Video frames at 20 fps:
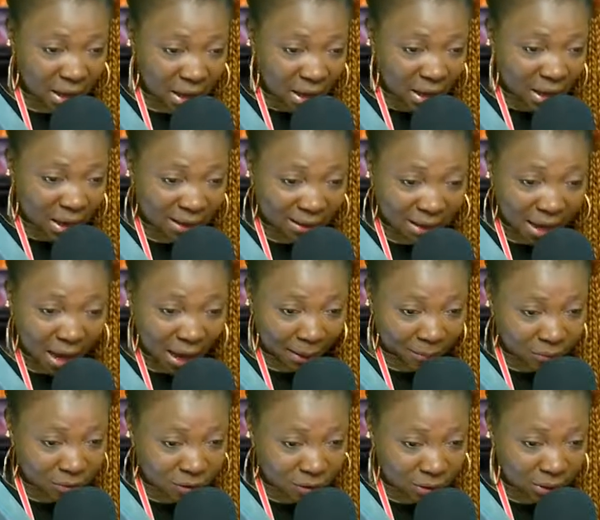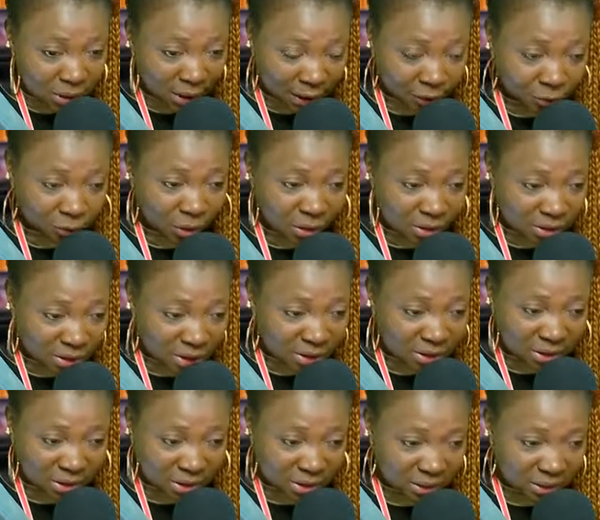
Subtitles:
had helped a great deal.